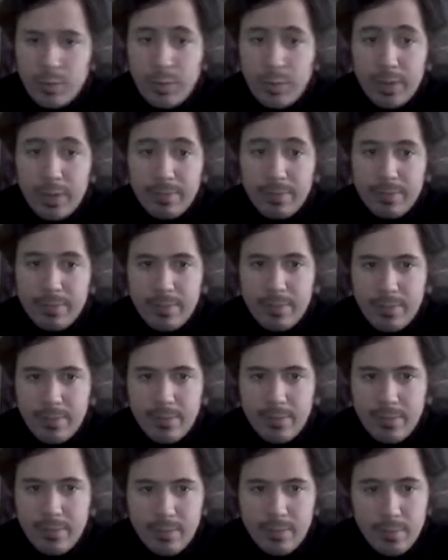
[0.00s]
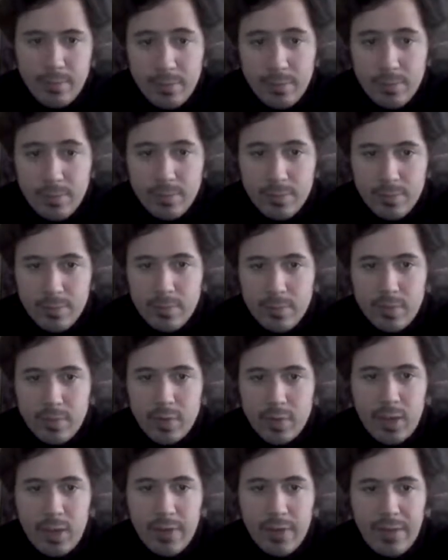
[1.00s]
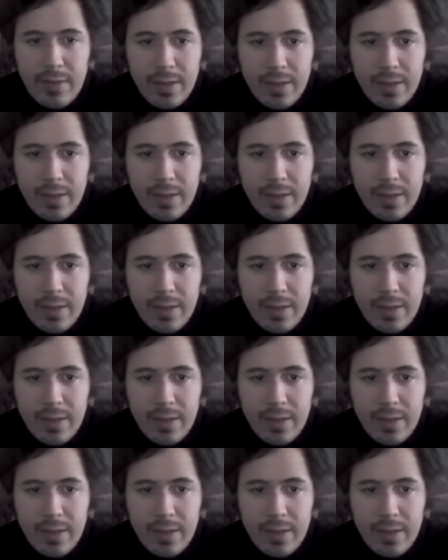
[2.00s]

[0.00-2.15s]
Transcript: what stuff